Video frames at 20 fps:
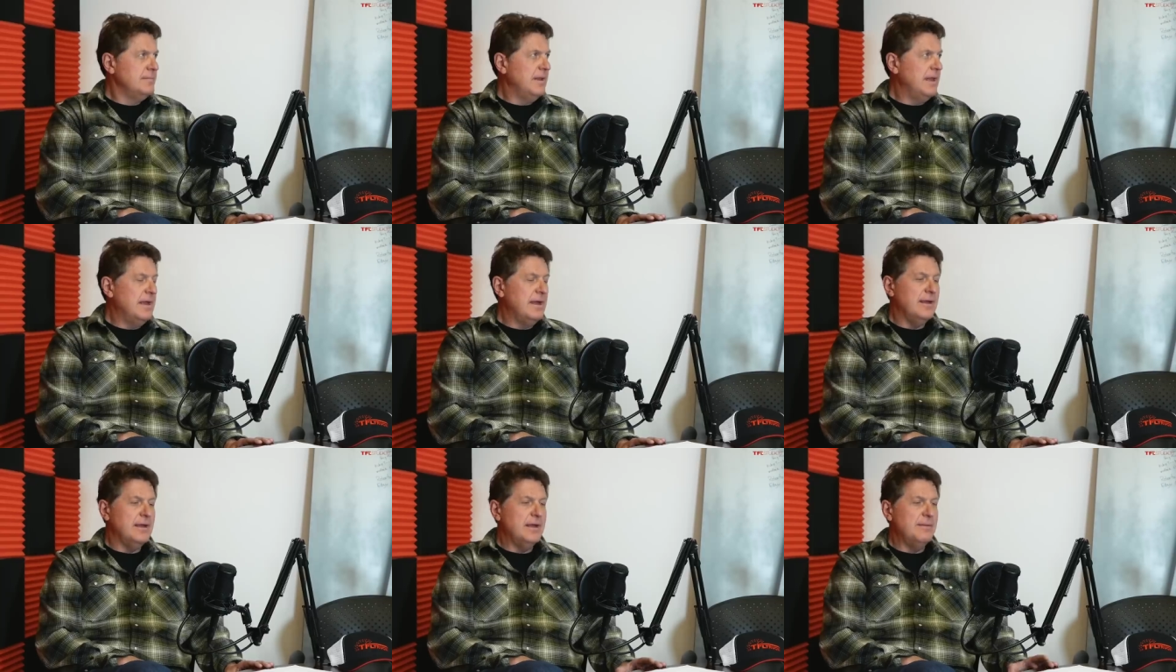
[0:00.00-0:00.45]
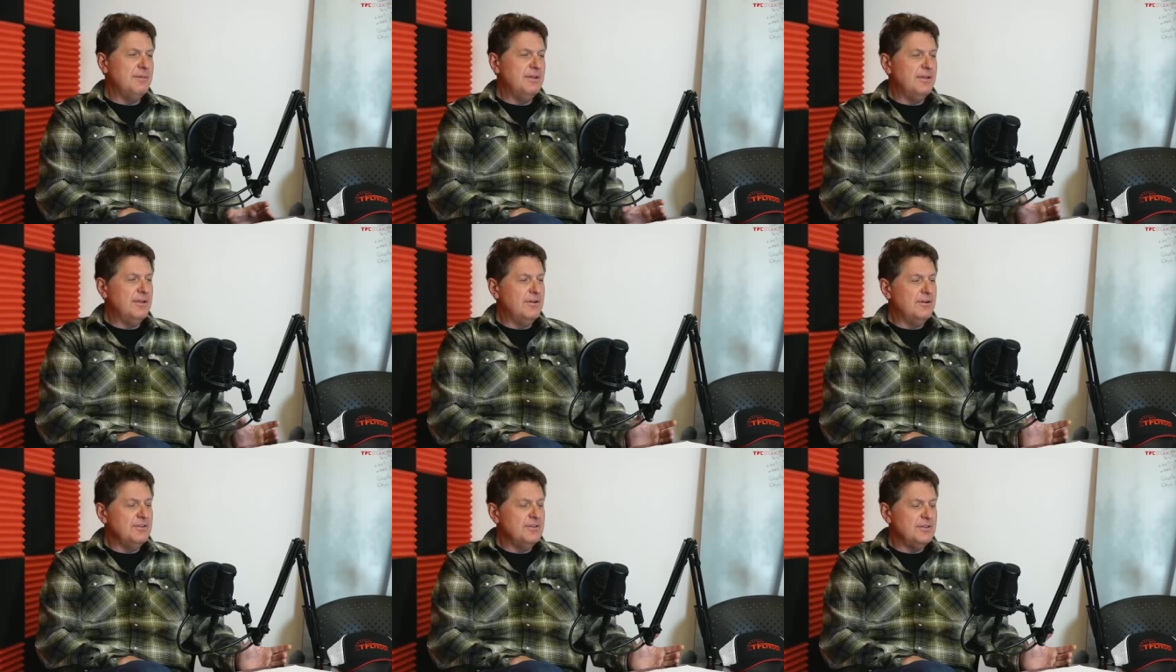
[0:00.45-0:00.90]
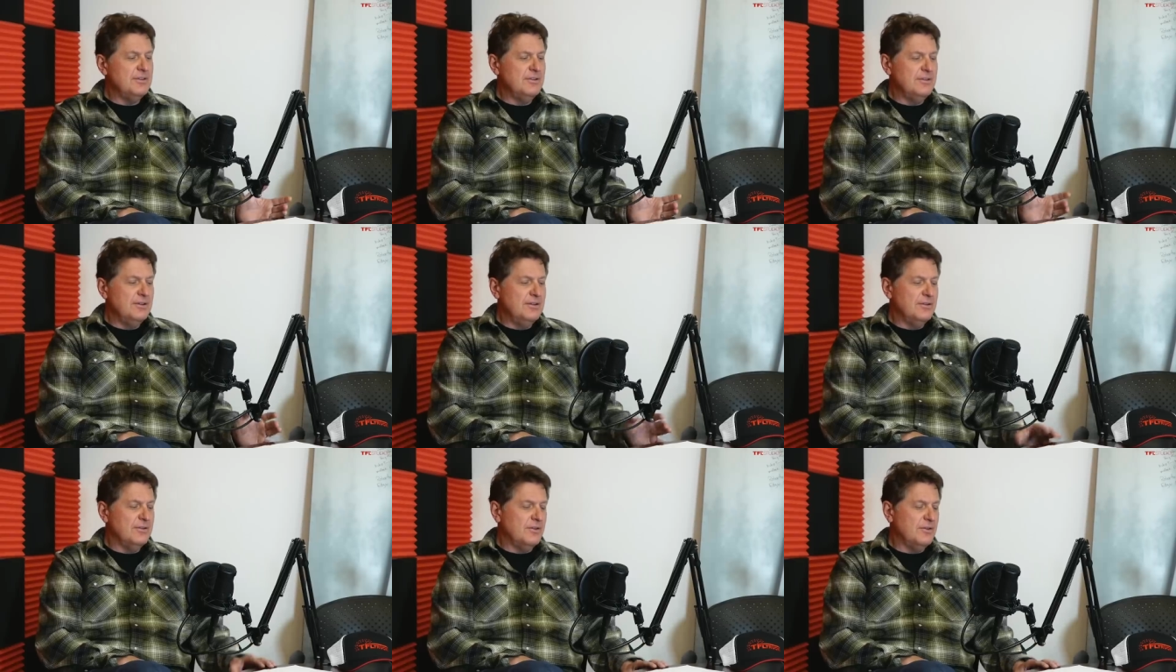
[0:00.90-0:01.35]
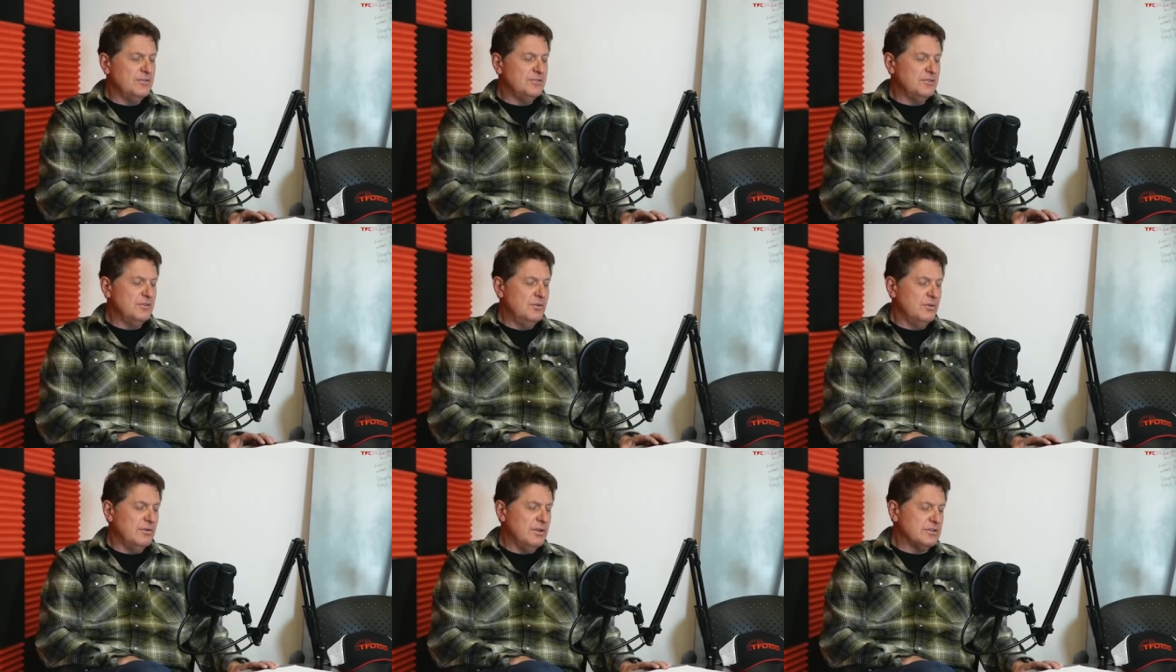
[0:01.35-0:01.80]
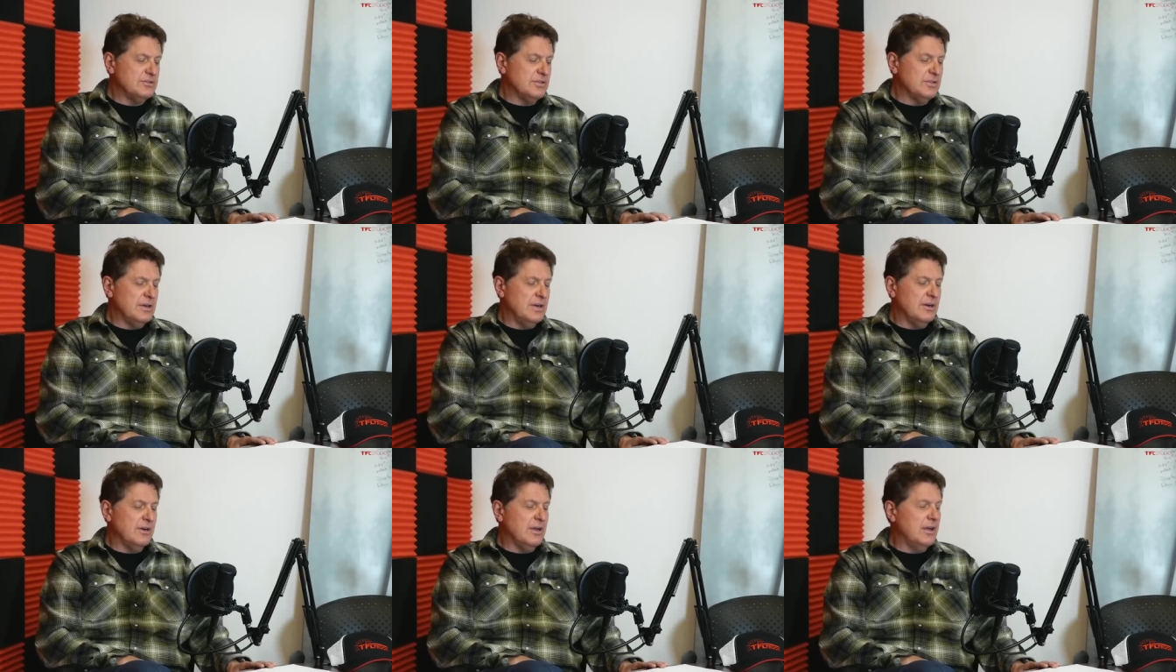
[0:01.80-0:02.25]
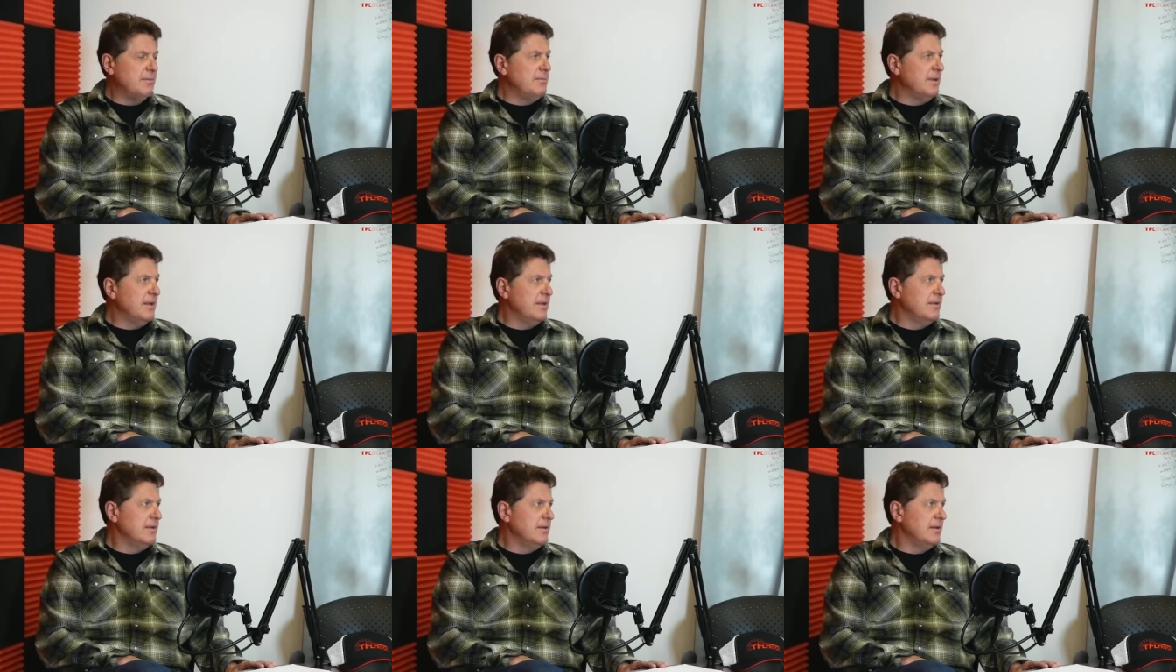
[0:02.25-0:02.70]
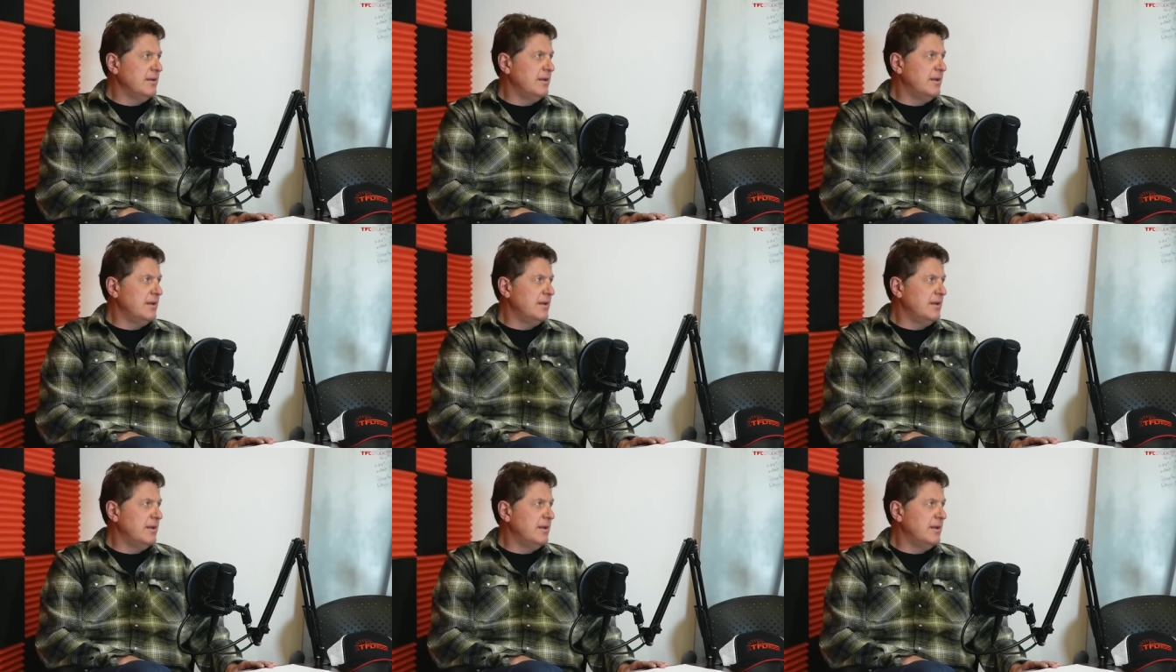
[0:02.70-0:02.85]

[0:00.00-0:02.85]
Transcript: Yeah, I mean there is a you know there's a new electric car coming.